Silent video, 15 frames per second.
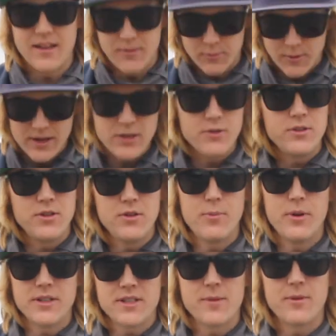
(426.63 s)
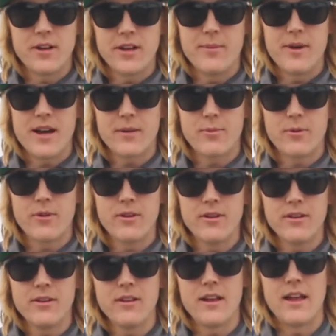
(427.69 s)
when you do put someone on a backboard
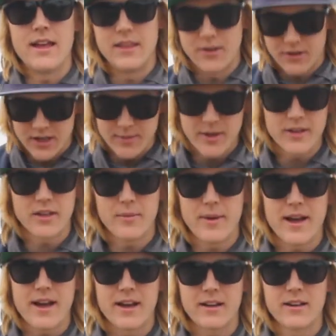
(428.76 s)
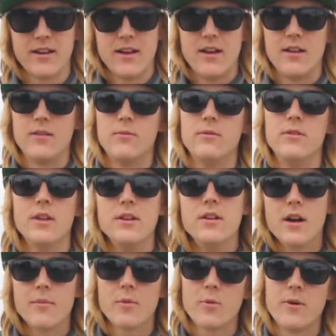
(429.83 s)
and they're gonna be on their back, the
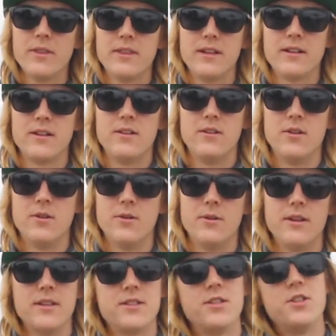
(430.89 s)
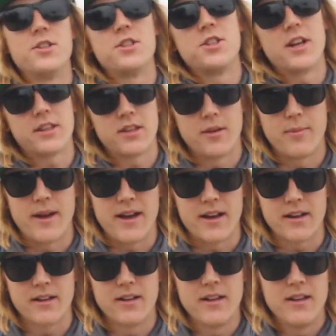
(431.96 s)
number one thing to do is to just check their back,
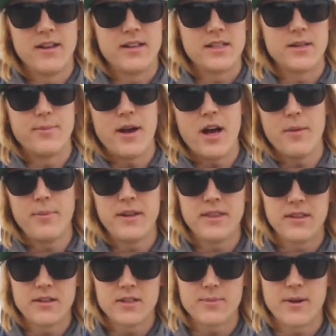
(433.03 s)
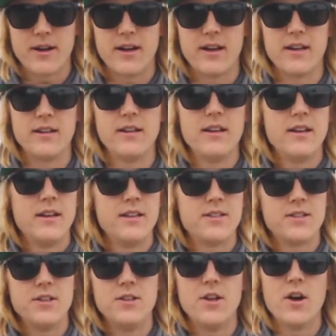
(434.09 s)
is to palpate their spine, is
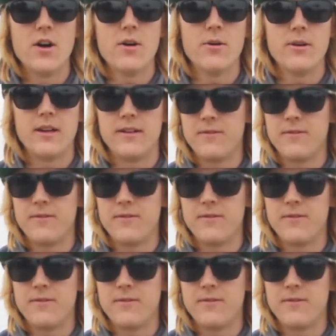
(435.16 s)
to know